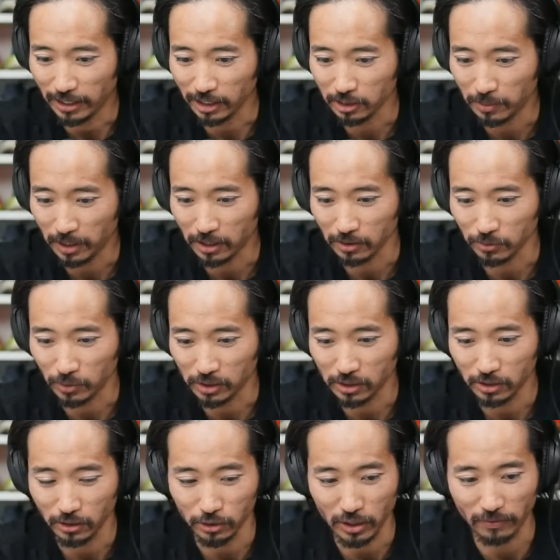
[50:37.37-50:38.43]
Alex Baker
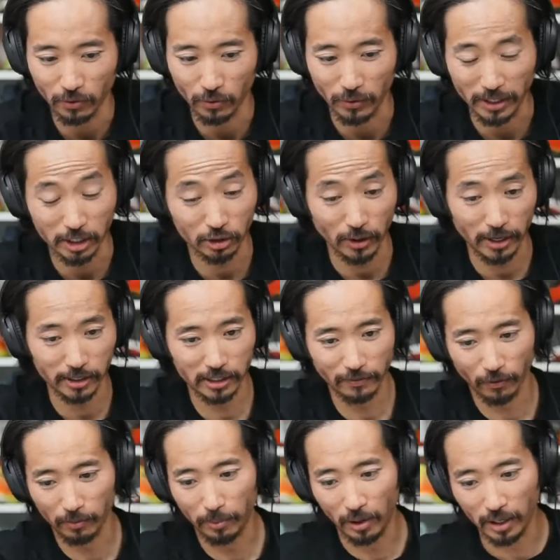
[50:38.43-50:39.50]
wants to know, do you have a race strategy
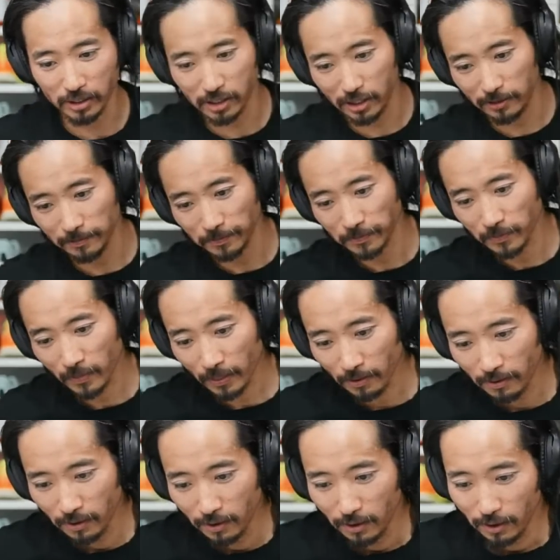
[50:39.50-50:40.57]
for Boston?
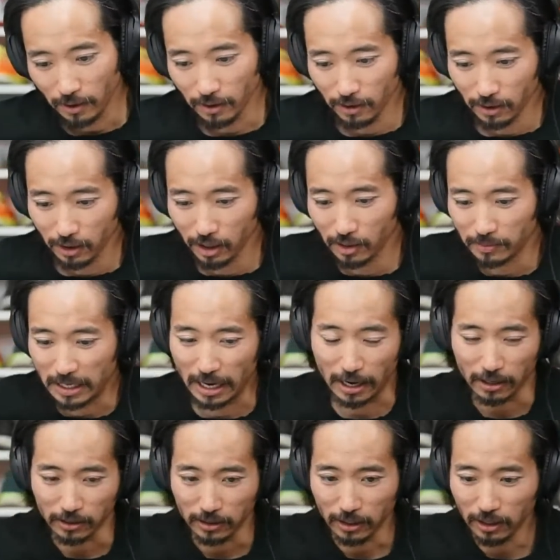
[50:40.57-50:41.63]
Um,
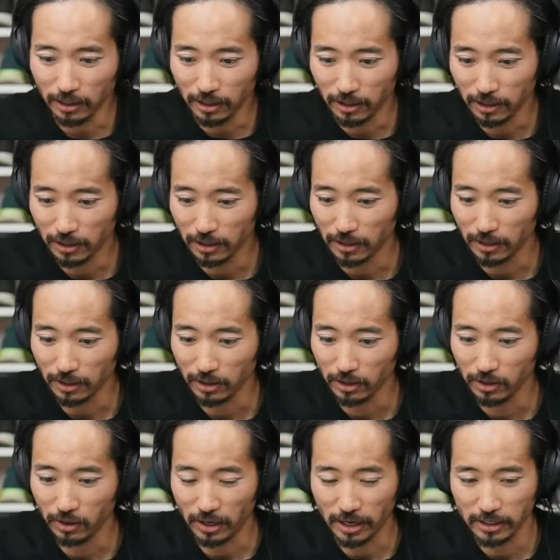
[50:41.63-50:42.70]
yeah. Uh,
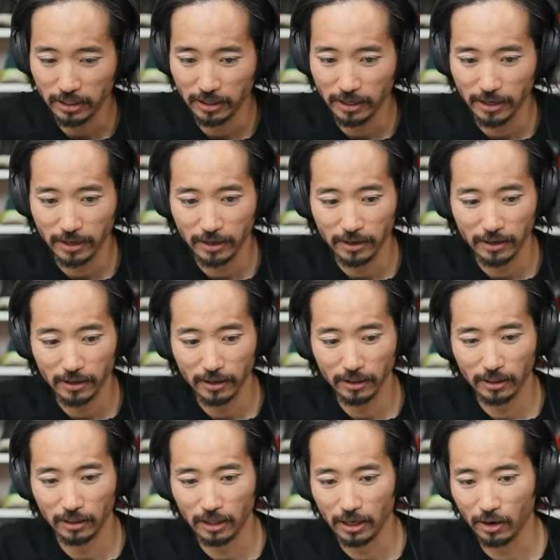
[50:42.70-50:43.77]
you know, I did a uh,
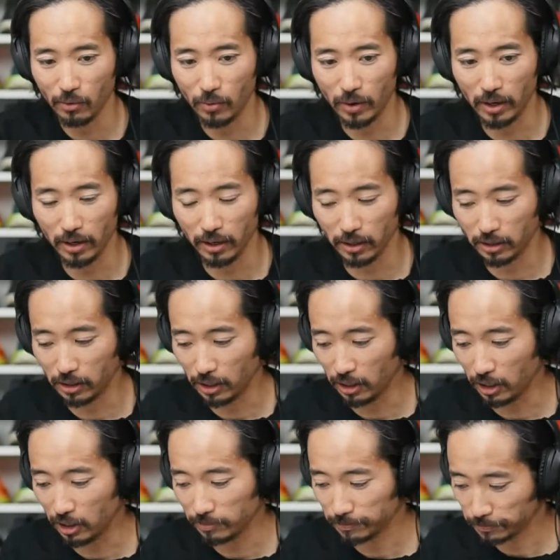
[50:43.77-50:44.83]
thing with
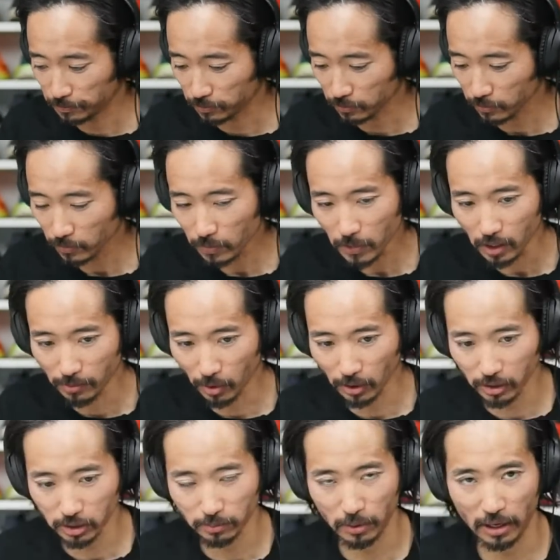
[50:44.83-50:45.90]
um,
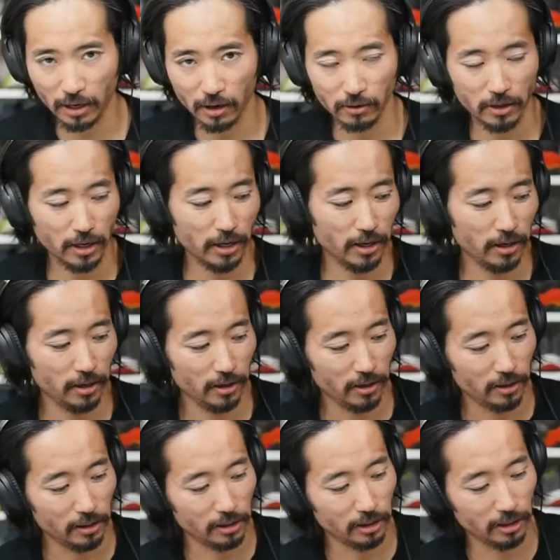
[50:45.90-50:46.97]
Marcus Brown
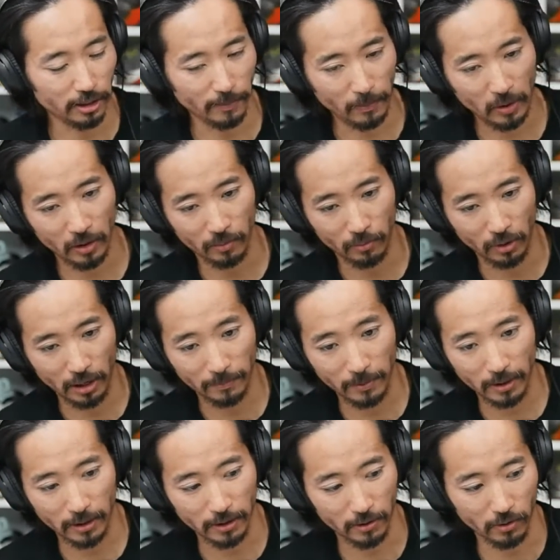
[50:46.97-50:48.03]
and uh, Peter
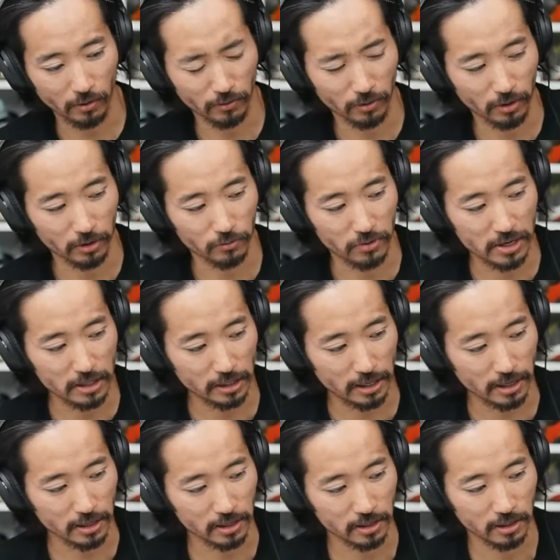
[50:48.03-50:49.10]
Bromka over on
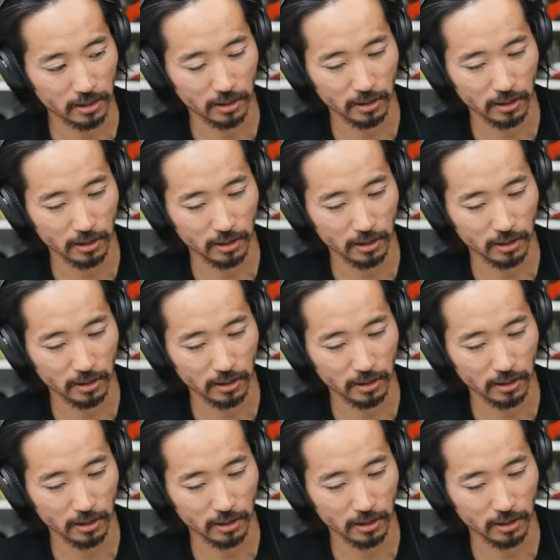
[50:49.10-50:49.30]
Relay,